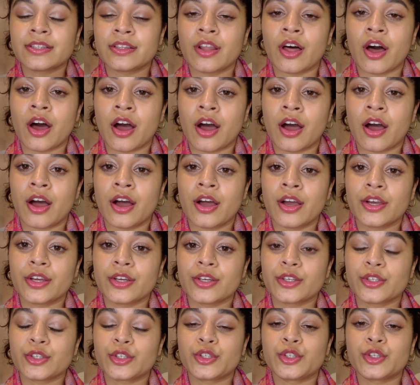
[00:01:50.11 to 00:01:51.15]
law
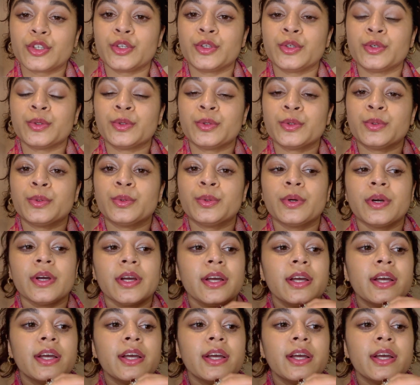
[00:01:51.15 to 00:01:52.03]
to